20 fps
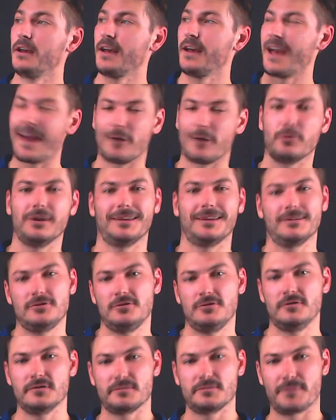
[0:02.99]
how we can
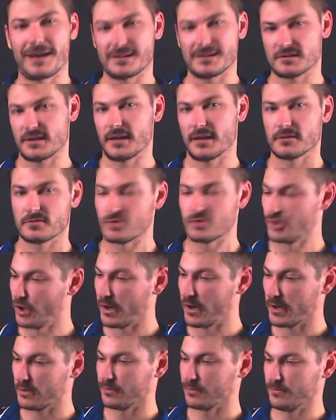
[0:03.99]
use Pascal's
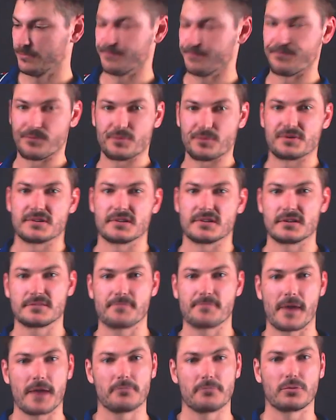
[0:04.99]
triangle, which is this
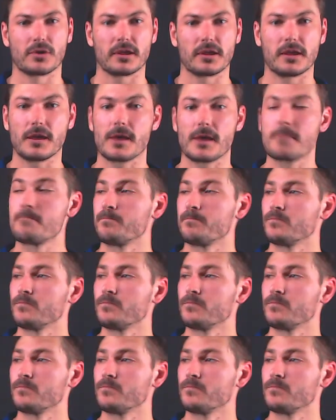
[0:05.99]
bad boy here,